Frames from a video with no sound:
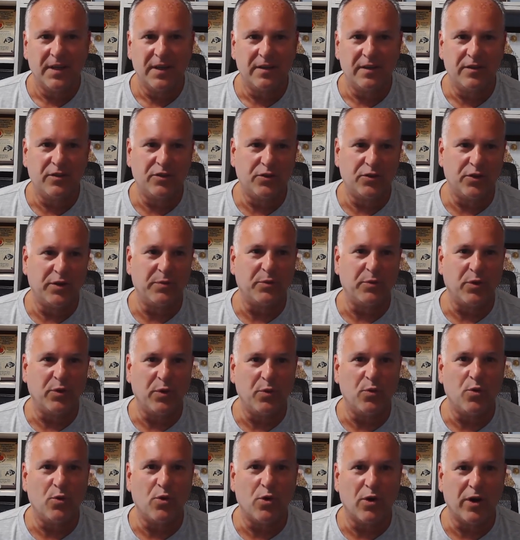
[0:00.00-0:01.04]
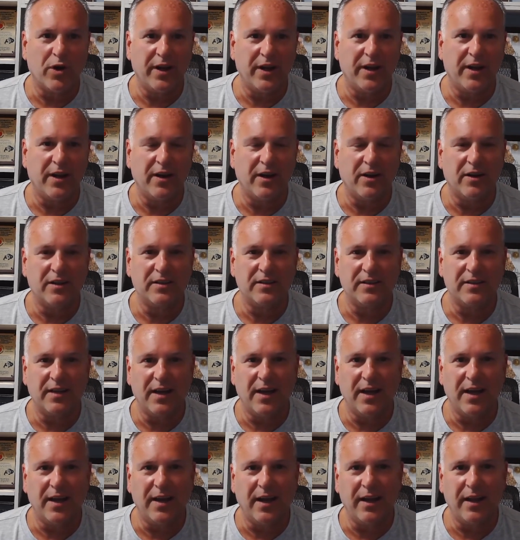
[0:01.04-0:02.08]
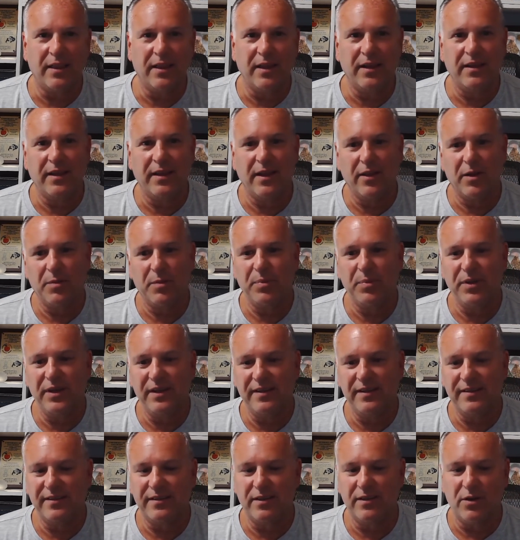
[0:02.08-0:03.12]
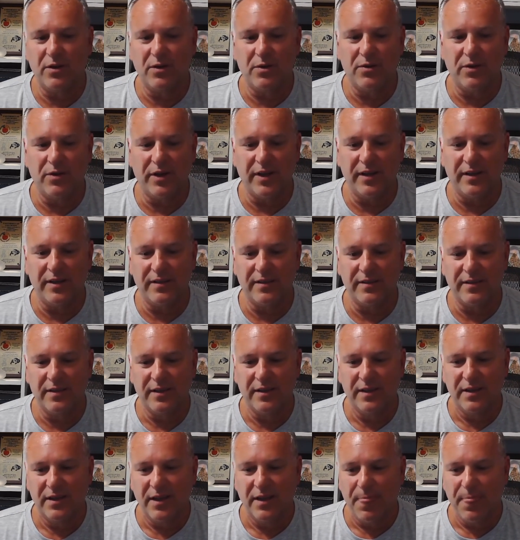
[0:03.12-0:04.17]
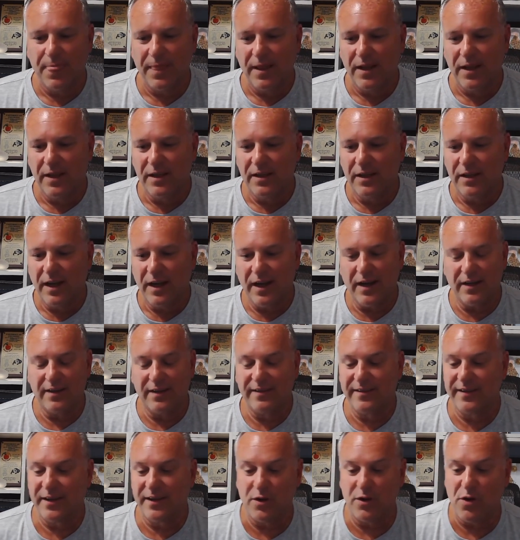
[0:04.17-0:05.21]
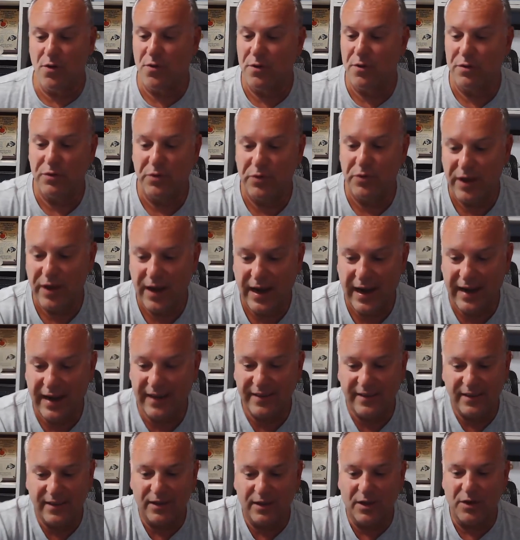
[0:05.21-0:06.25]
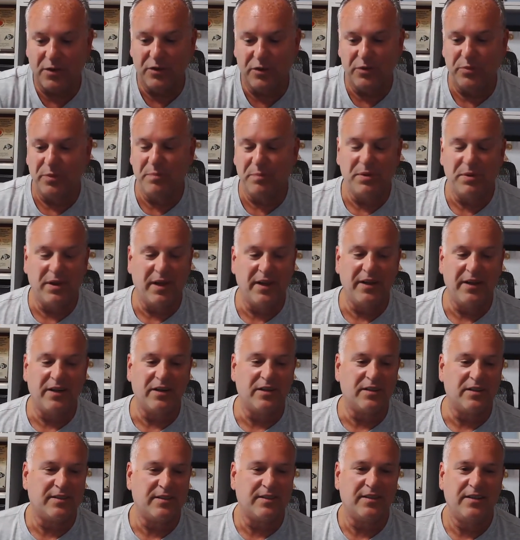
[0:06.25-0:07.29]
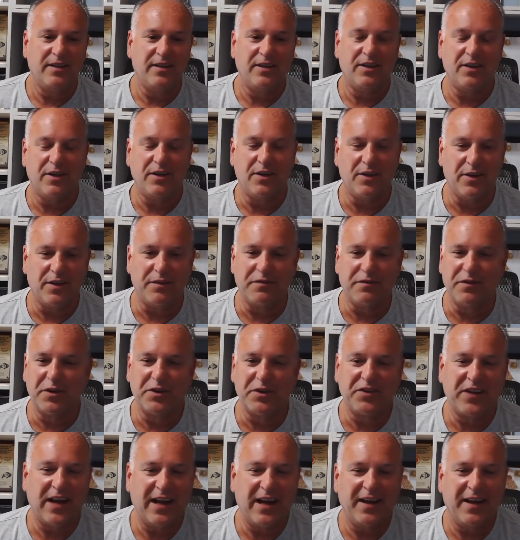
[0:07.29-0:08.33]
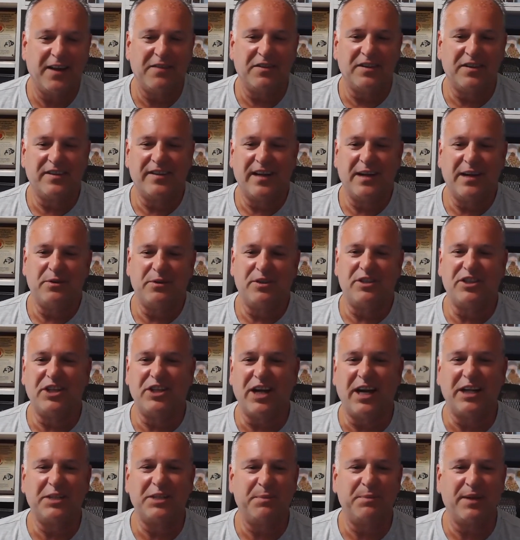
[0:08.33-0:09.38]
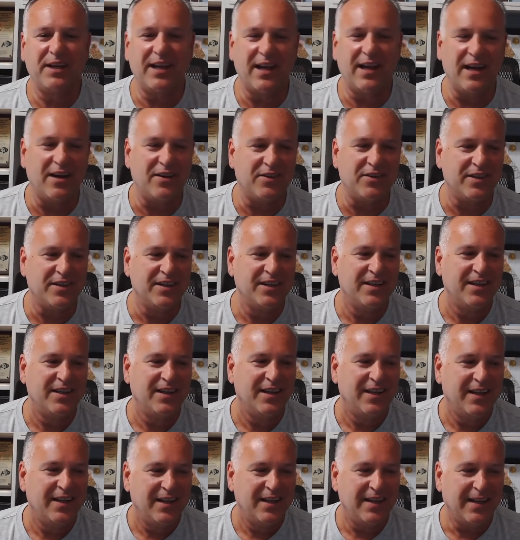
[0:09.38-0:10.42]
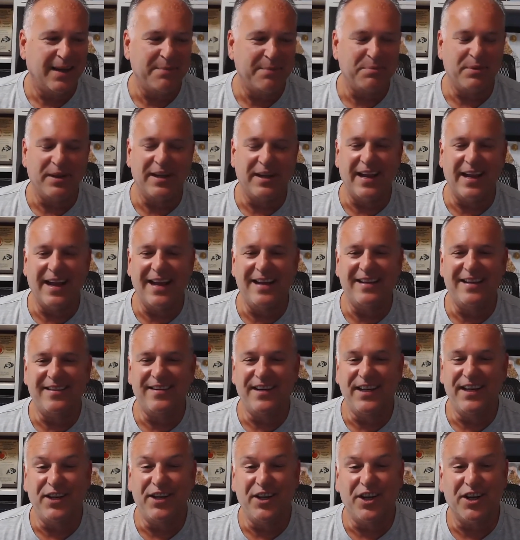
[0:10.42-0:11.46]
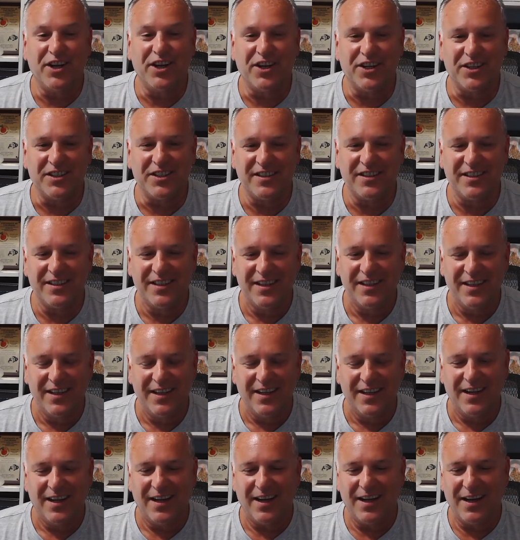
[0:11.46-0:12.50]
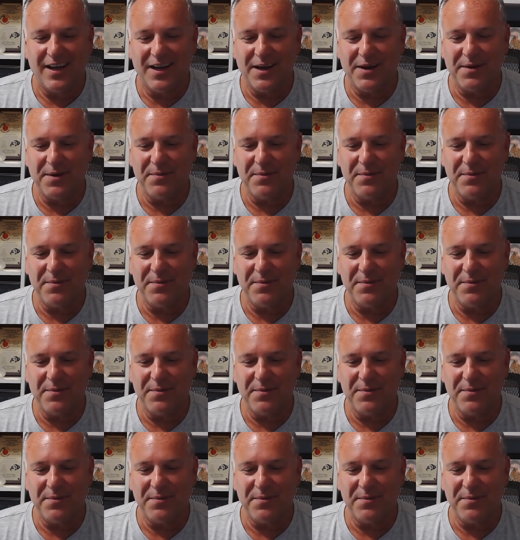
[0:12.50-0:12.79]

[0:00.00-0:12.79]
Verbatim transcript: extremely rewarding on our side. I think the other piece, though, is honestly going through the highs and lows with players. You know, the first guy I ever signed was Josh McCown. Guy played 18 years in